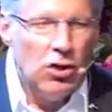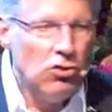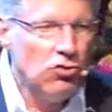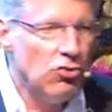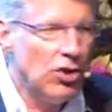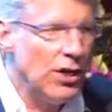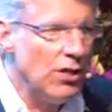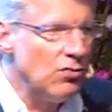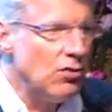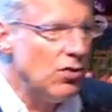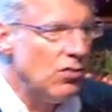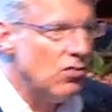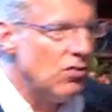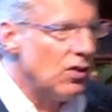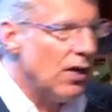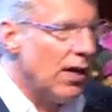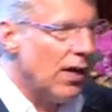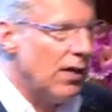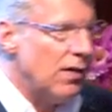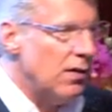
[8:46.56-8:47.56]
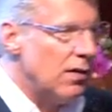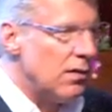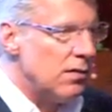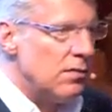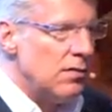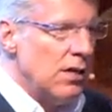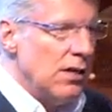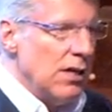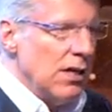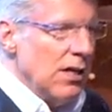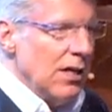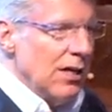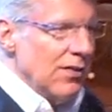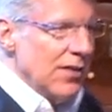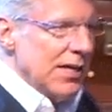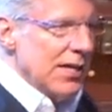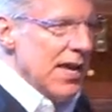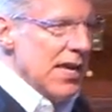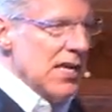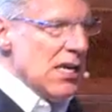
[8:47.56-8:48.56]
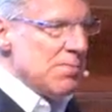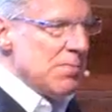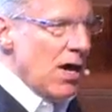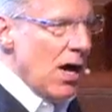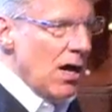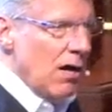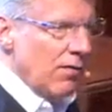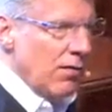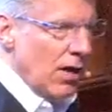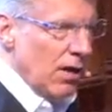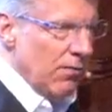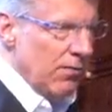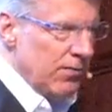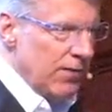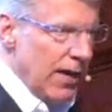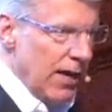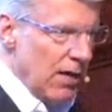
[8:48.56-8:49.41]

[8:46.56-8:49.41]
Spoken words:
Jesus said, the kingdom of